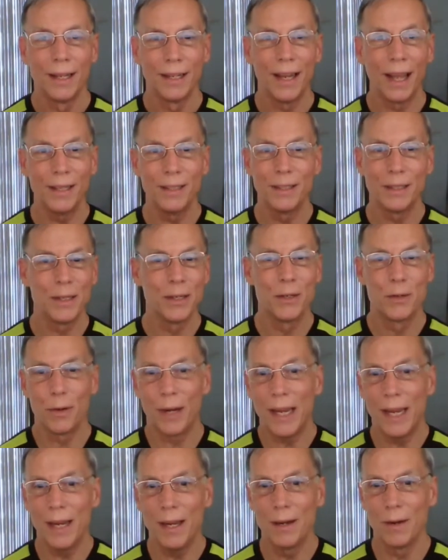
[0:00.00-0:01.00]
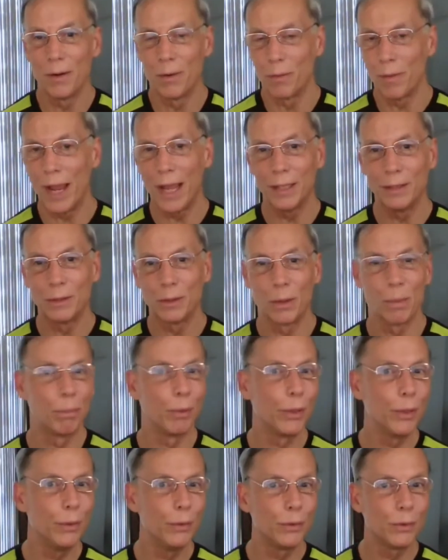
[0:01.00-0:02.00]
nice and green or reds or
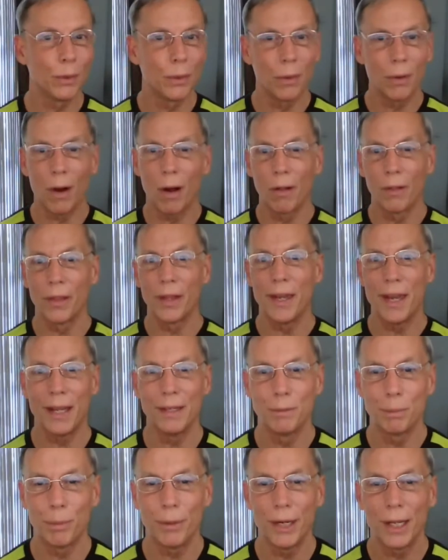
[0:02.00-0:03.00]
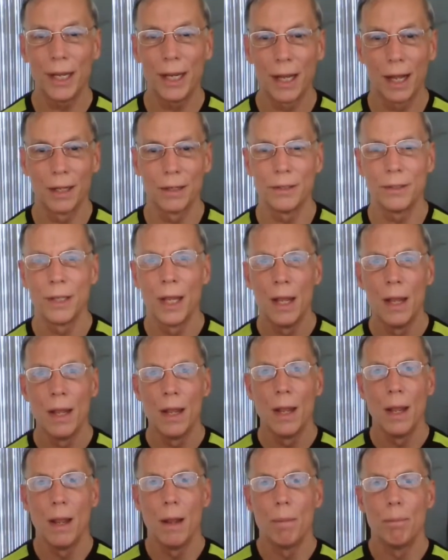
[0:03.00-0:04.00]
blues or all the nice, pretty colors.
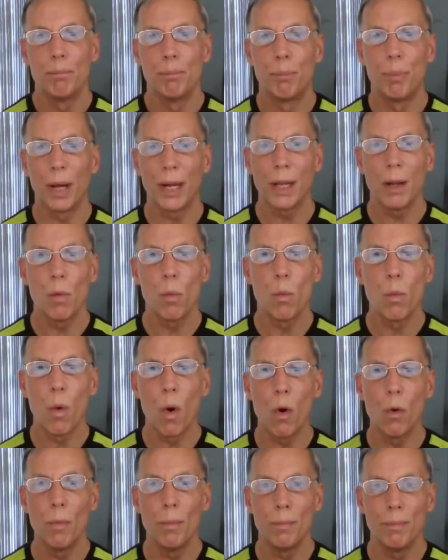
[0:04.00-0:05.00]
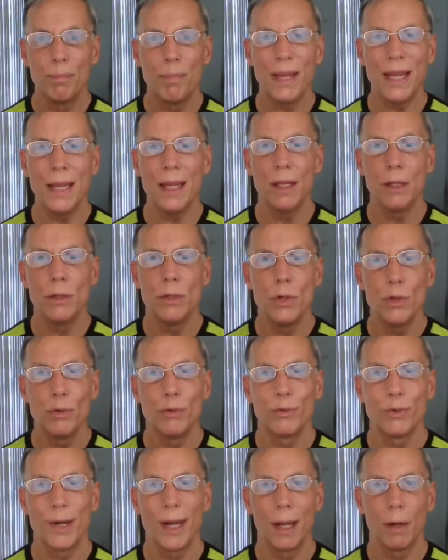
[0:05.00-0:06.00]
But it won't be
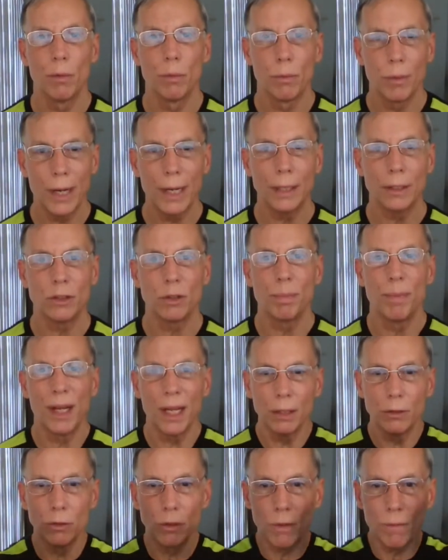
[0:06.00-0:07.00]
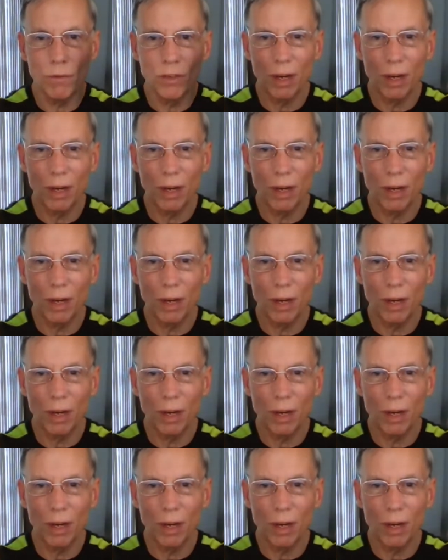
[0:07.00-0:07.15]
nutrient rich because you've